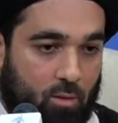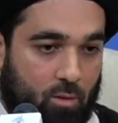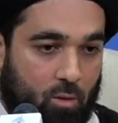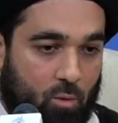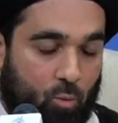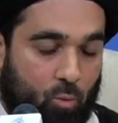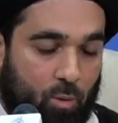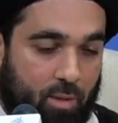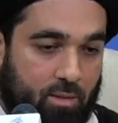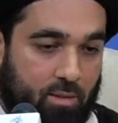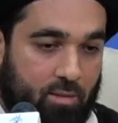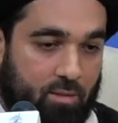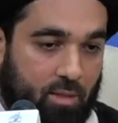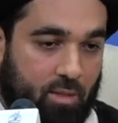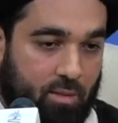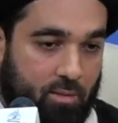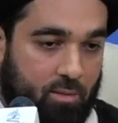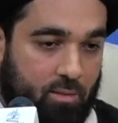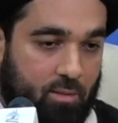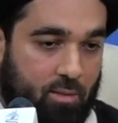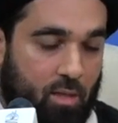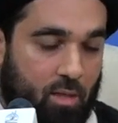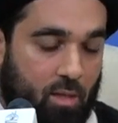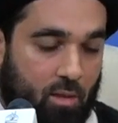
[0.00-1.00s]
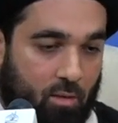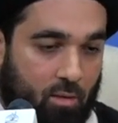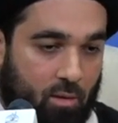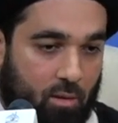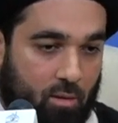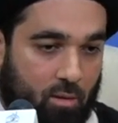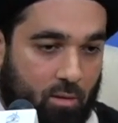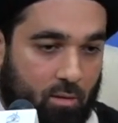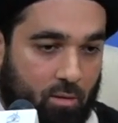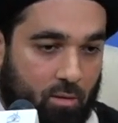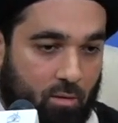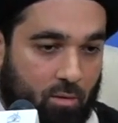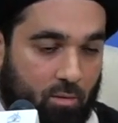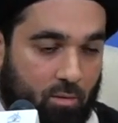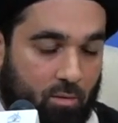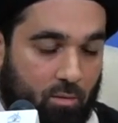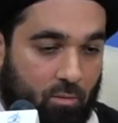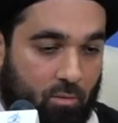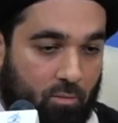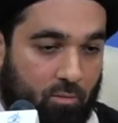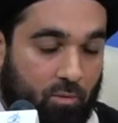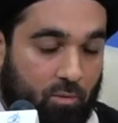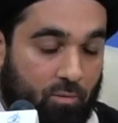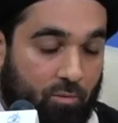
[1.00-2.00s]
who is sincere,
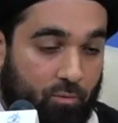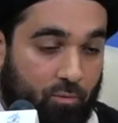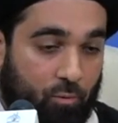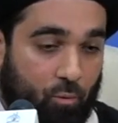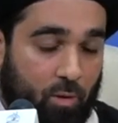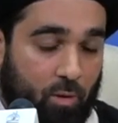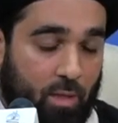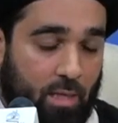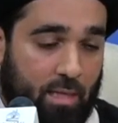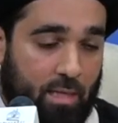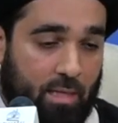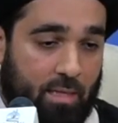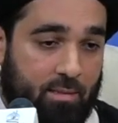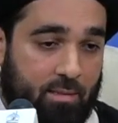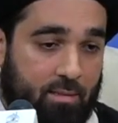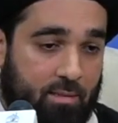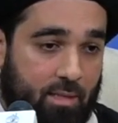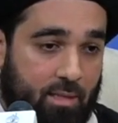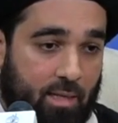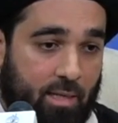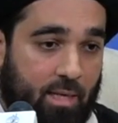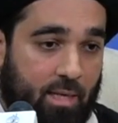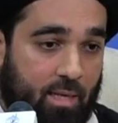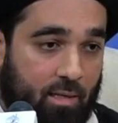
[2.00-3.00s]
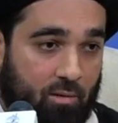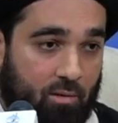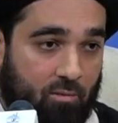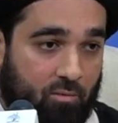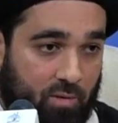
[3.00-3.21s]
for 40 consecutive